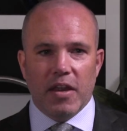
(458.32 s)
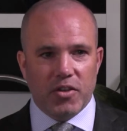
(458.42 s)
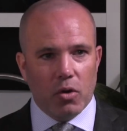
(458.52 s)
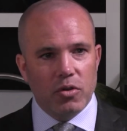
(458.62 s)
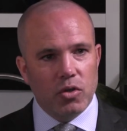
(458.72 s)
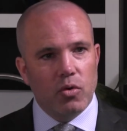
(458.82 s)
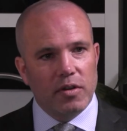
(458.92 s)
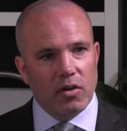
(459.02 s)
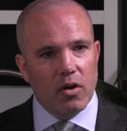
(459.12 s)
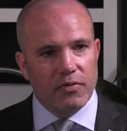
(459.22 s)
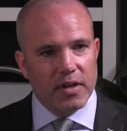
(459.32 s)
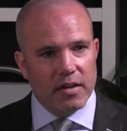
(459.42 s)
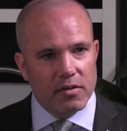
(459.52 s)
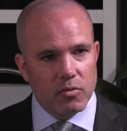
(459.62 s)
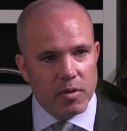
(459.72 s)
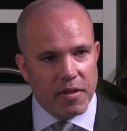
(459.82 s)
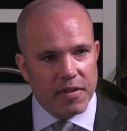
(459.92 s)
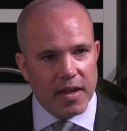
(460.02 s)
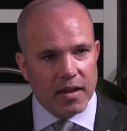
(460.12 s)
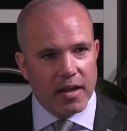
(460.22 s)
don't do it as often as you would
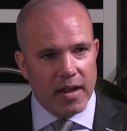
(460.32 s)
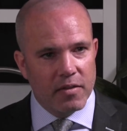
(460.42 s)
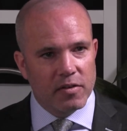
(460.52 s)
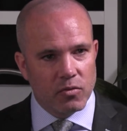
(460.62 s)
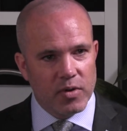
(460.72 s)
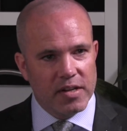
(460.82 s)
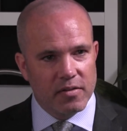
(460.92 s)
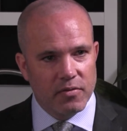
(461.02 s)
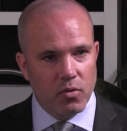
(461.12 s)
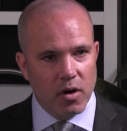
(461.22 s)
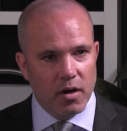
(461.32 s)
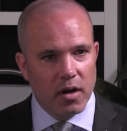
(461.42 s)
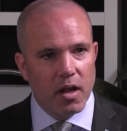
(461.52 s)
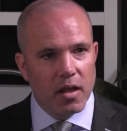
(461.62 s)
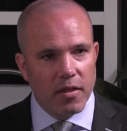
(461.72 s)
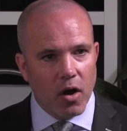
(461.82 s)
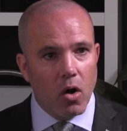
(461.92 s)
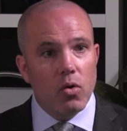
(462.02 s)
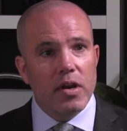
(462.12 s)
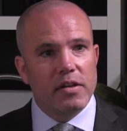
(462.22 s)
think, and there's a reason for it. The
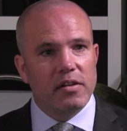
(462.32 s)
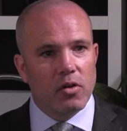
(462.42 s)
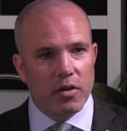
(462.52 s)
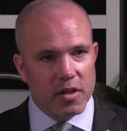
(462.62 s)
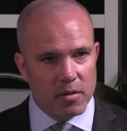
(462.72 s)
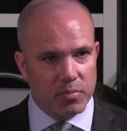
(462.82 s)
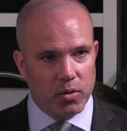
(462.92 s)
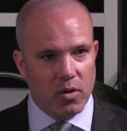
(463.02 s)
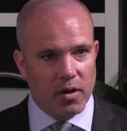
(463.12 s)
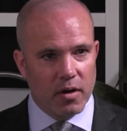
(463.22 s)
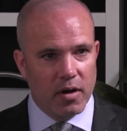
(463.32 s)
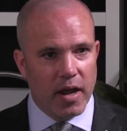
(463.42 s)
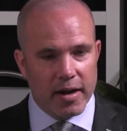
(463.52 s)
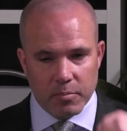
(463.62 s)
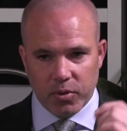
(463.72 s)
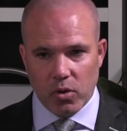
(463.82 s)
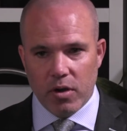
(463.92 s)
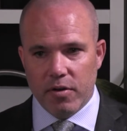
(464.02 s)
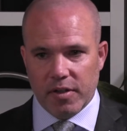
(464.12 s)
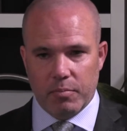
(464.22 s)
onus is on the employer. An
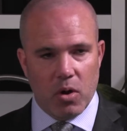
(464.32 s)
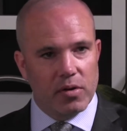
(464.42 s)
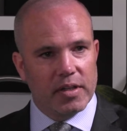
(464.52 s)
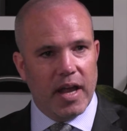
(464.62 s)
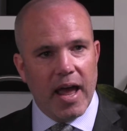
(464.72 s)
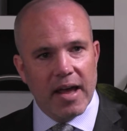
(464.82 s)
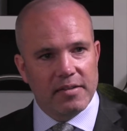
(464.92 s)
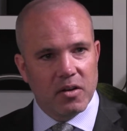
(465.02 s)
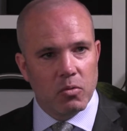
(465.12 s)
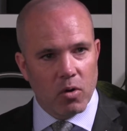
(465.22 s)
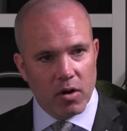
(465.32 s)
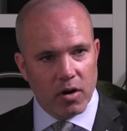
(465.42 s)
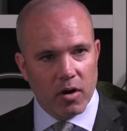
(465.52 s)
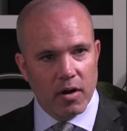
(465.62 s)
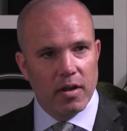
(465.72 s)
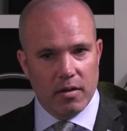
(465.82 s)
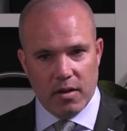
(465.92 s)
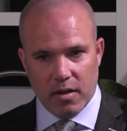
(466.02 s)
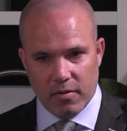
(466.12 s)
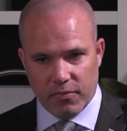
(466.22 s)
employer is supposed to ask a worker
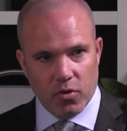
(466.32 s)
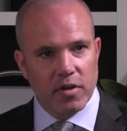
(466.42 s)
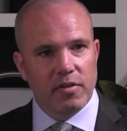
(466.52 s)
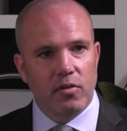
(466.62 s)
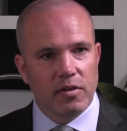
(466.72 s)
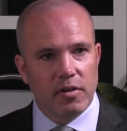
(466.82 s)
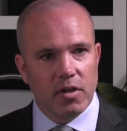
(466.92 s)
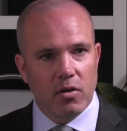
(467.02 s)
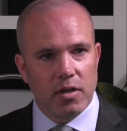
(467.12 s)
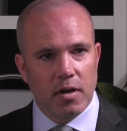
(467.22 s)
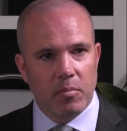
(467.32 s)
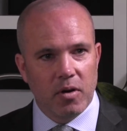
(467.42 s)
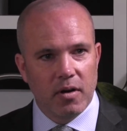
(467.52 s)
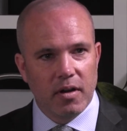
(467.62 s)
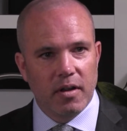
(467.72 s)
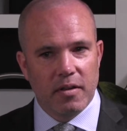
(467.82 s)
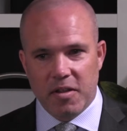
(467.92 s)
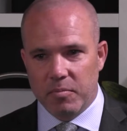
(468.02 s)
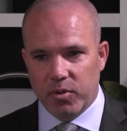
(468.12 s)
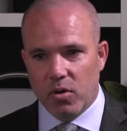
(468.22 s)
for their social security number. The
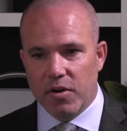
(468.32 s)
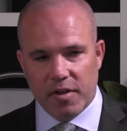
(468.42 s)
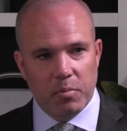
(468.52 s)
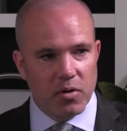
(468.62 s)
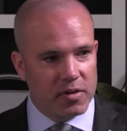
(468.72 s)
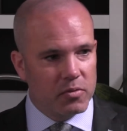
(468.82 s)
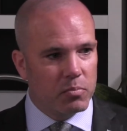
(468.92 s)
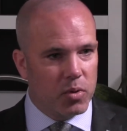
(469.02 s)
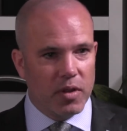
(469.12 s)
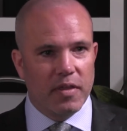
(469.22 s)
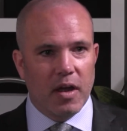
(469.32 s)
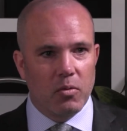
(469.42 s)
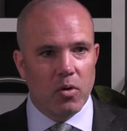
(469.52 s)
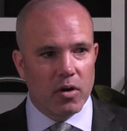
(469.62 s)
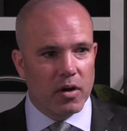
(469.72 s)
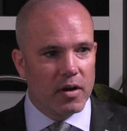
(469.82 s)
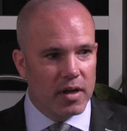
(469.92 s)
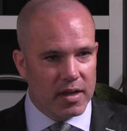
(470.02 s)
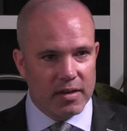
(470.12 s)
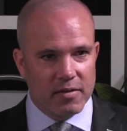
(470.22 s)
employer is supposed to put that worker
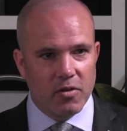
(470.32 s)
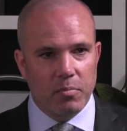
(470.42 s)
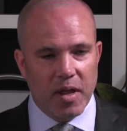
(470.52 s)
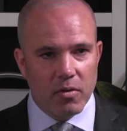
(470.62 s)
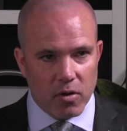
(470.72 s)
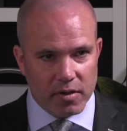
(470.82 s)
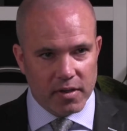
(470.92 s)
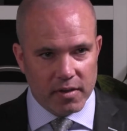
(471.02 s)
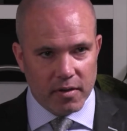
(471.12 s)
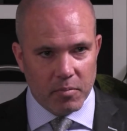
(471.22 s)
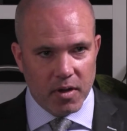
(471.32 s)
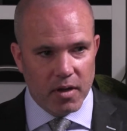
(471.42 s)
into their payroll system